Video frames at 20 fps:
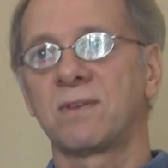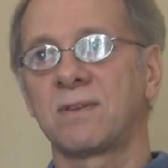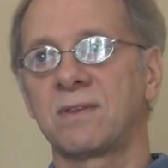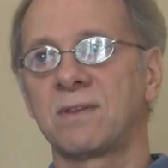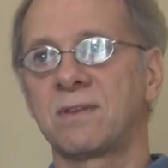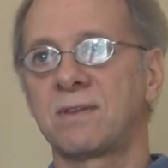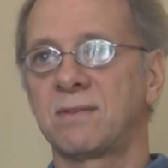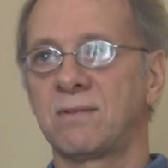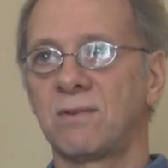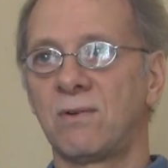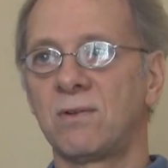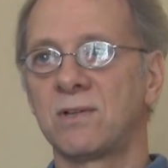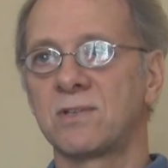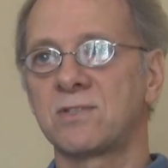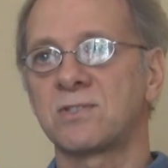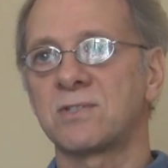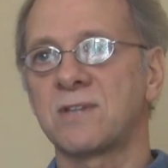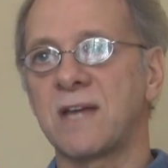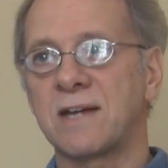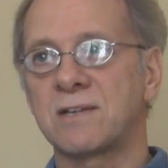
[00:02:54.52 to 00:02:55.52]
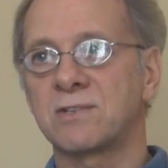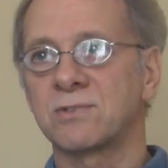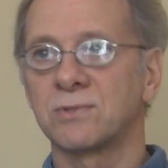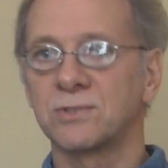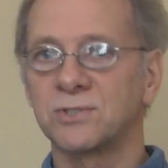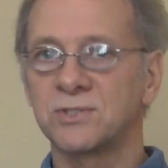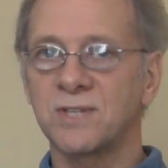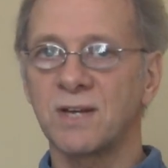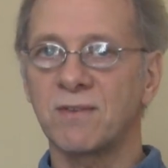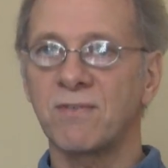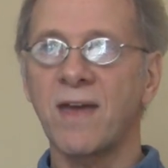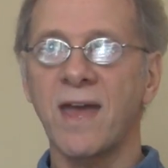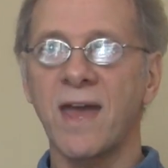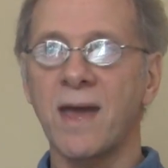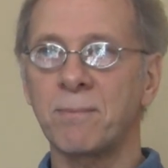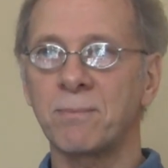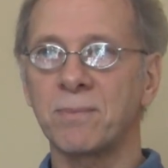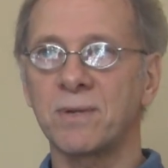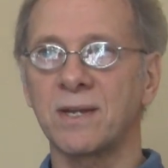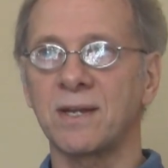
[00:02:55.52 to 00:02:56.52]
and all this natural stuff
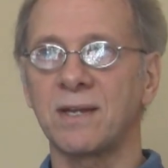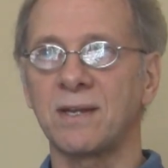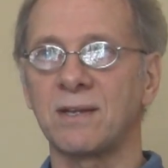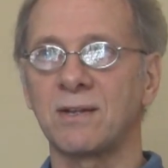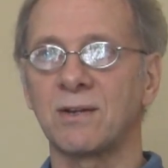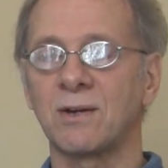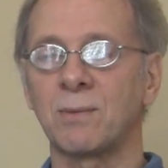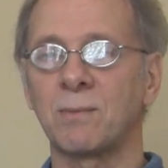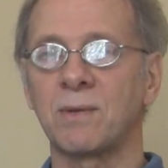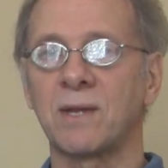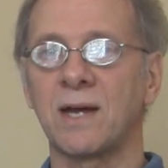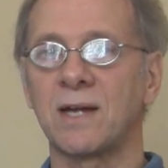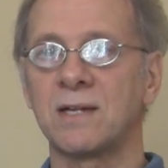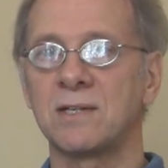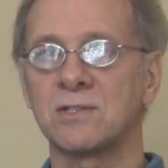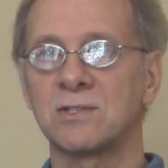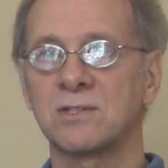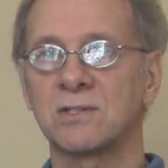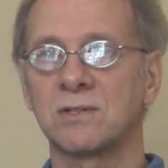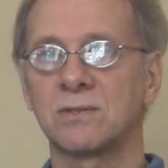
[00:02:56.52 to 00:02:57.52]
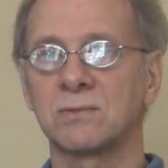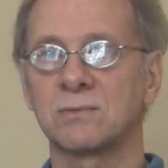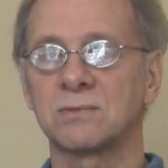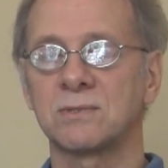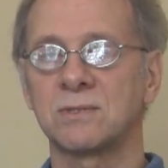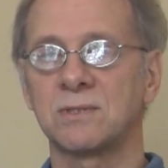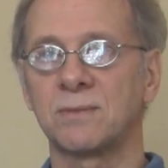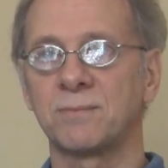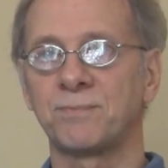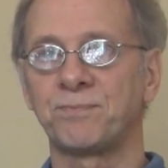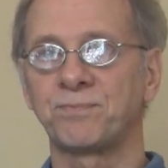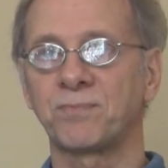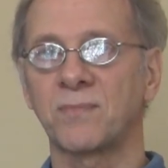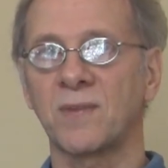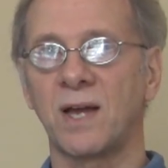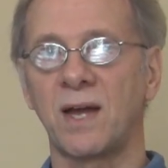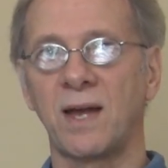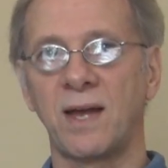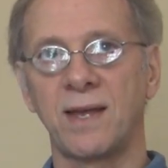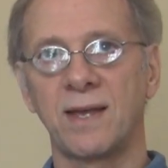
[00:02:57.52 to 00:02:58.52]
happening, I mean, I just don't,
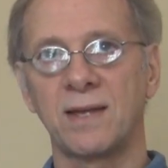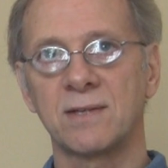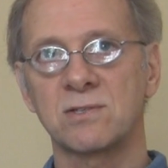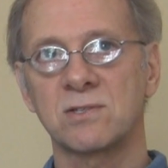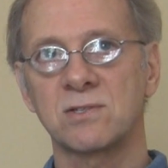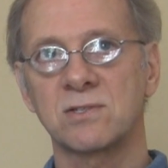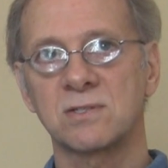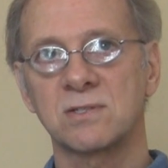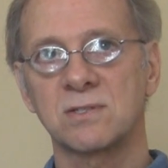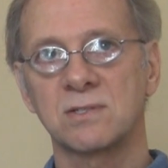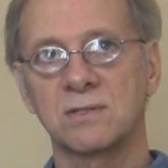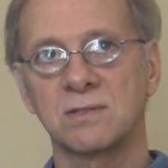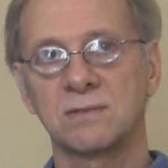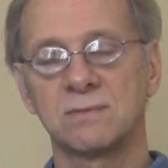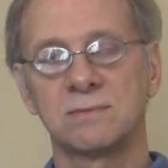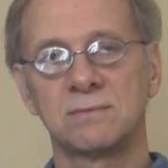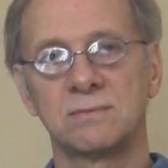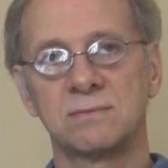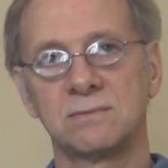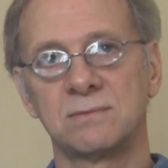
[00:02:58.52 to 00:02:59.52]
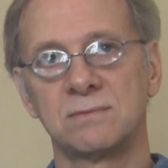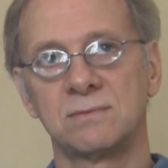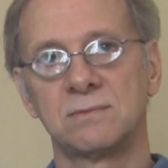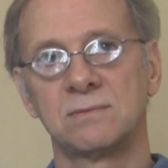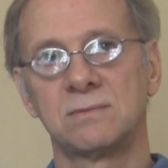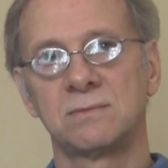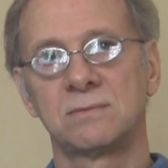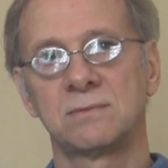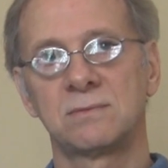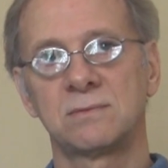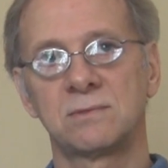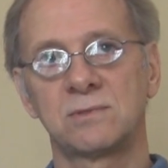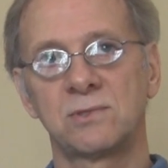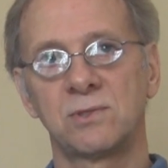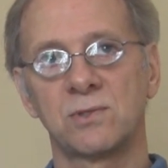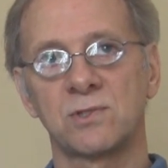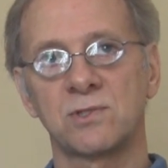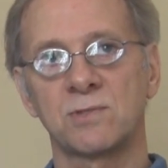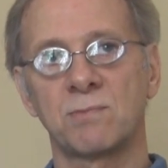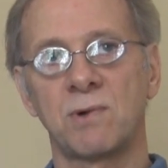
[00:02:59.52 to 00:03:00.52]
I guess
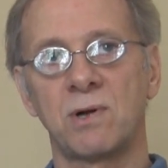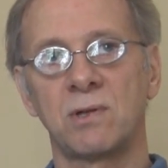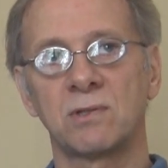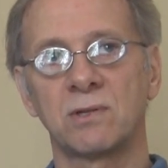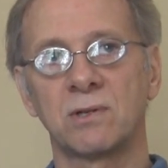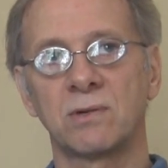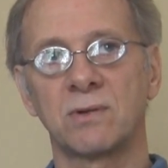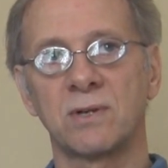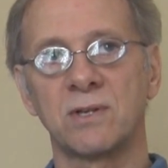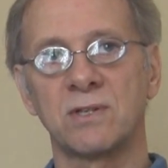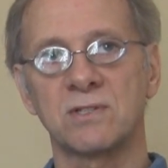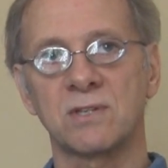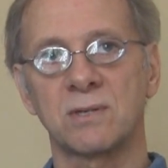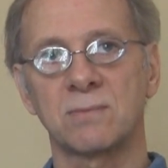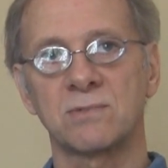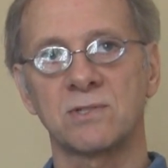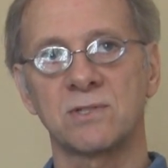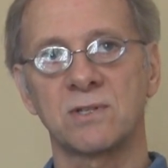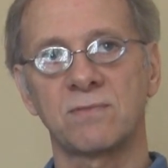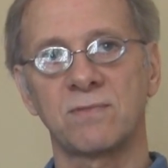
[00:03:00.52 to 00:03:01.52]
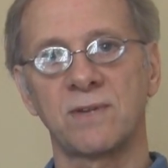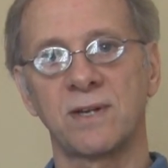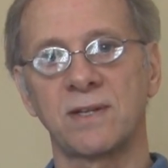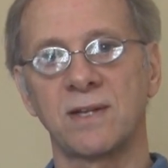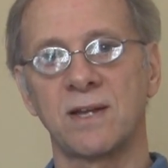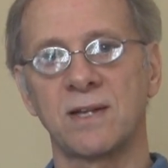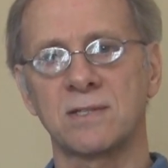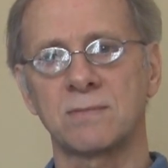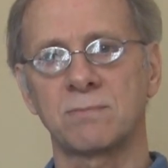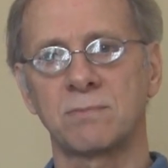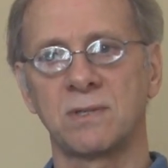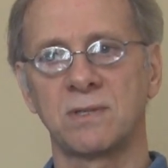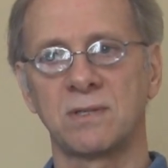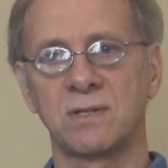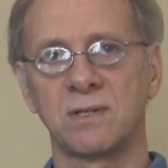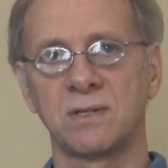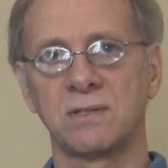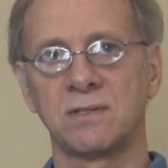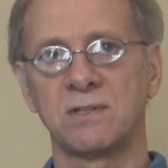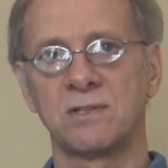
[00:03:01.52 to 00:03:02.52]
to a small degree, some stuff like that's been
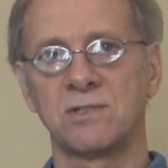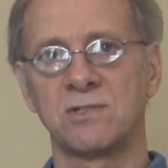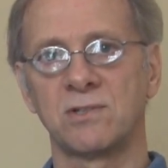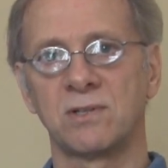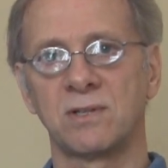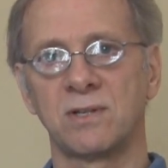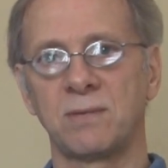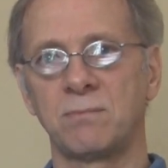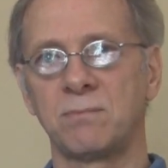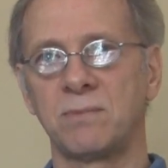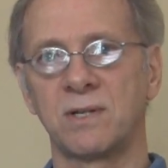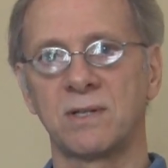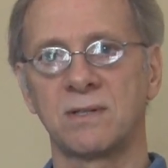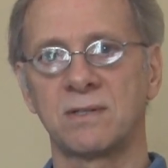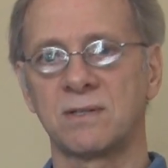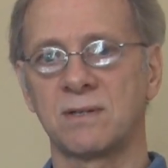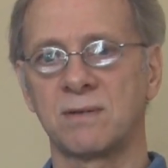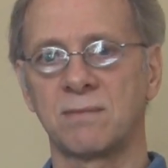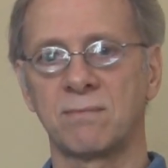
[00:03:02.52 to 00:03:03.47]
done digitally, but